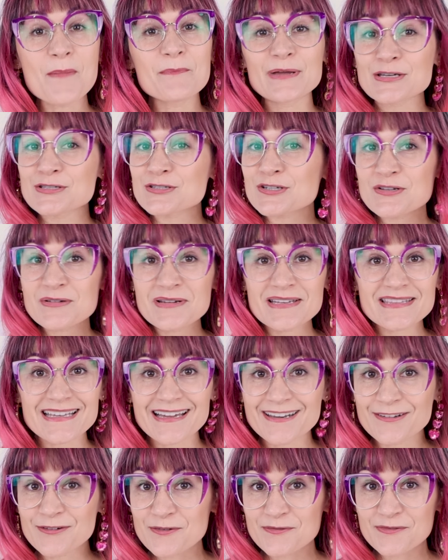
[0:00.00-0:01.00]
Make sure you hit
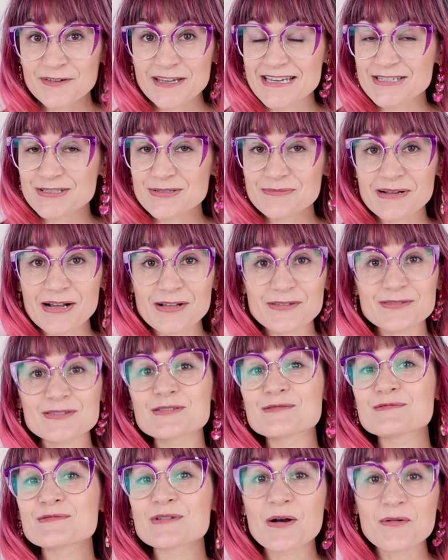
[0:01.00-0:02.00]
that notification bell
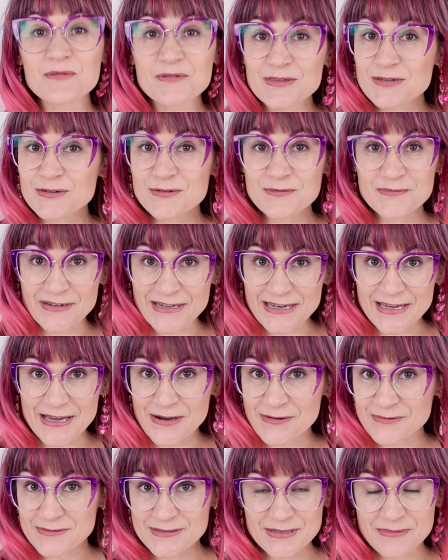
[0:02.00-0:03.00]
so you know when the new
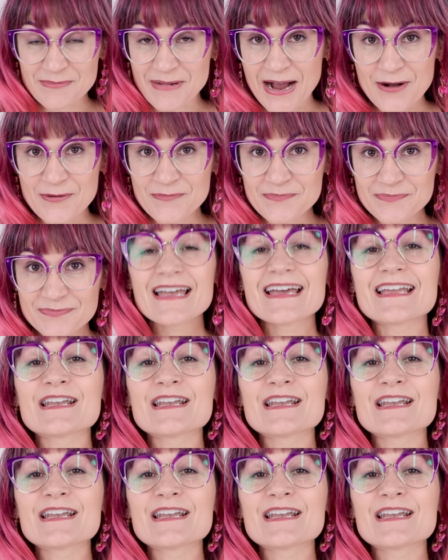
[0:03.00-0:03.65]
videos come out.